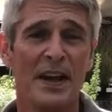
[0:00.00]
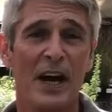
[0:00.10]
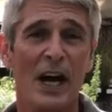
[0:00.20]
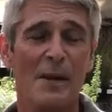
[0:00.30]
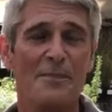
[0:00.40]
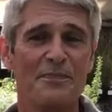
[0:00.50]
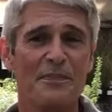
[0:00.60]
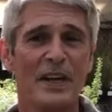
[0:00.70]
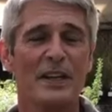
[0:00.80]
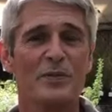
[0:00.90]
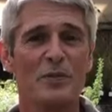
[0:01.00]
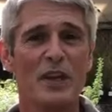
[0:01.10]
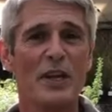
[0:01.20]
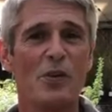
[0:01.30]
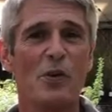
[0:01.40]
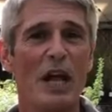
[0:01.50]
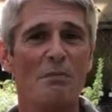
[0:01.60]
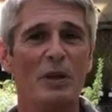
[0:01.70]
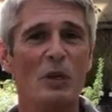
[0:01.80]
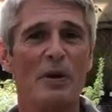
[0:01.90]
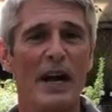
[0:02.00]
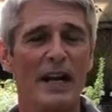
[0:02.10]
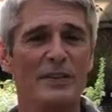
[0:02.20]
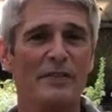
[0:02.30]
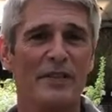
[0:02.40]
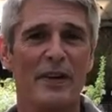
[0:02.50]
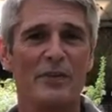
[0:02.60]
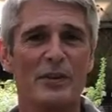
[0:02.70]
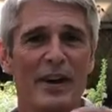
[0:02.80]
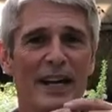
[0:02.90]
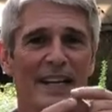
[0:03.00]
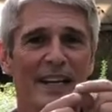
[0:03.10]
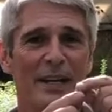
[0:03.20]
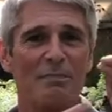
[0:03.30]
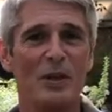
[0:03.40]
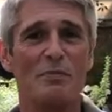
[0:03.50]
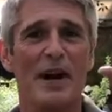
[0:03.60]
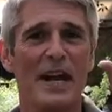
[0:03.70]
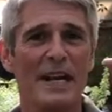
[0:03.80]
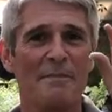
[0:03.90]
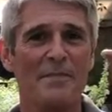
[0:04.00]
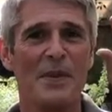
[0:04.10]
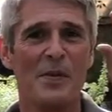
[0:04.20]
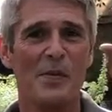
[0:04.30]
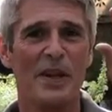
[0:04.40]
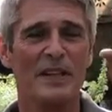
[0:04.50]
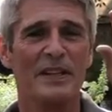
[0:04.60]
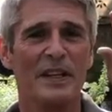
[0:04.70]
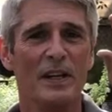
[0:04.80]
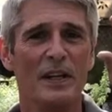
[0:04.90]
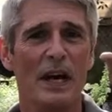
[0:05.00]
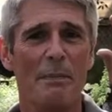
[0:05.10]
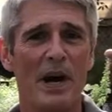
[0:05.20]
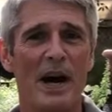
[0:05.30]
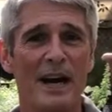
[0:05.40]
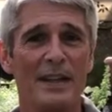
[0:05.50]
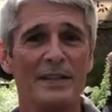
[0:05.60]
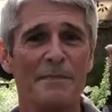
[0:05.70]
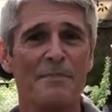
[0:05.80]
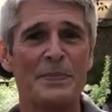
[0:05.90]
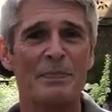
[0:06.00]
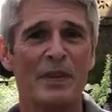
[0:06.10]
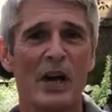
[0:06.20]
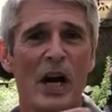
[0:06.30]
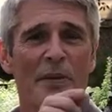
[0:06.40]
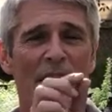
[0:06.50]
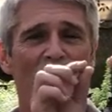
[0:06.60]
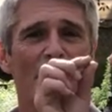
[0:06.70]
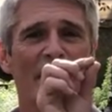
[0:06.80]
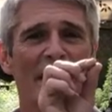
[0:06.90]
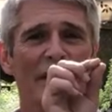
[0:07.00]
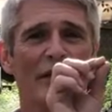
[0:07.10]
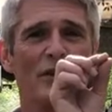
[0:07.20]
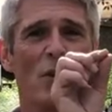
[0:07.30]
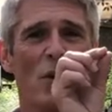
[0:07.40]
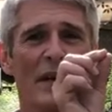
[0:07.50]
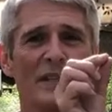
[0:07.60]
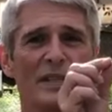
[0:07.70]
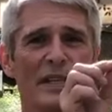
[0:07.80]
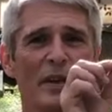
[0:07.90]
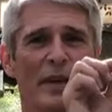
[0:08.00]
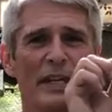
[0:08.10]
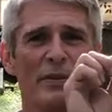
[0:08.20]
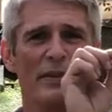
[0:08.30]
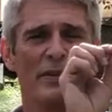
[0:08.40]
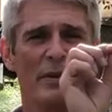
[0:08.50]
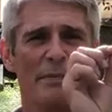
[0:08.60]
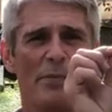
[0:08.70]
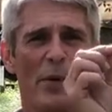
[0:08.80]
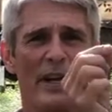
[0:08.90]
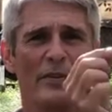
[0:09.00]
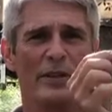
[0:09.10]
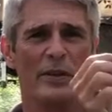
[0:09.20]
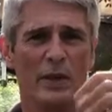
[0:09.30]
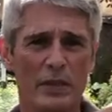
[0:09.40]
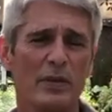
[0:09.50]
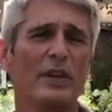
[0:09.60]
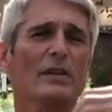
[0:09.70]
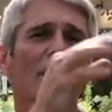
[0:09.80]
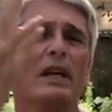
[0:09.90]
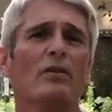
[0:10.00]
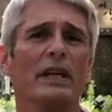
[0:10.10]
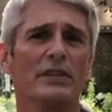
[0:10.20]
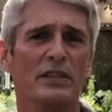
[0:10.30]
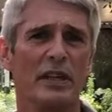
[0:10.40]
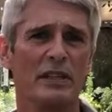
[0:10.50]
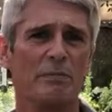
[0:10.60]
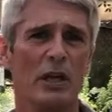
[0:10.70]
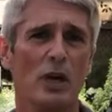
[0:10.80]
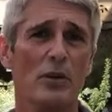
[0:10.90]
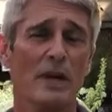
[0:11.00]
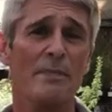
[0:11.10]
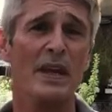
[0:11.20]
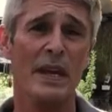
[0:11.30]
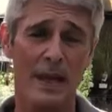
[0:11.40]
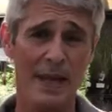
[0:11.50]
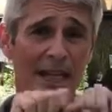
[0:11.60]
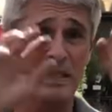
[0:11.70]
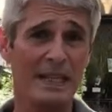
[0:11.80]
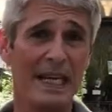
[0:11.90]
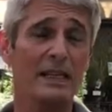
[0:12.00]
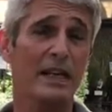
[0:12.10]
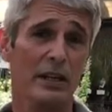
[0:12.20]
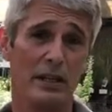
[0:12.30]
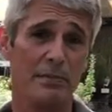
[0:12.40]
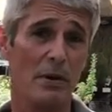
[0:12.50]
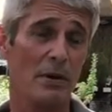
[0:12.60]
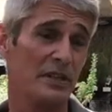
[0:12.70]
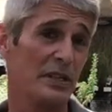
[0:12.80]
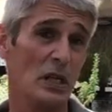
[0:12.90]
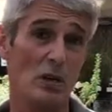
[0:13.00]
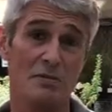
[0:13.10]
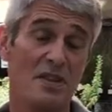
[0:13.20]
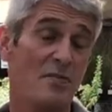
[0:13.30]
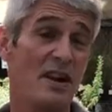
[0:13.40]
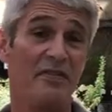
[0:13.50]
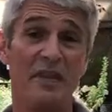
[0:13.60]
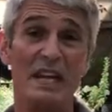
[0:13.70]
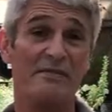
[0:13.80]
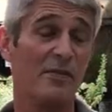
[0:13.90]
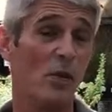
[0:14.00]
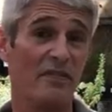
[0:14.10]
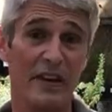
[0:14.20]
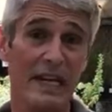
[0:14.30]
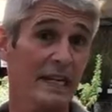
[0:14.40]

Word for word: Um, it's really cool on bluebonnets. If you've ever tried to get a bluebonnet, one of the little uh, pods, uh, they'll begin to twist and they'll get to a certain point in their twist where they'll literally just explode. And that seed can disperse, you know, three feet, four feet.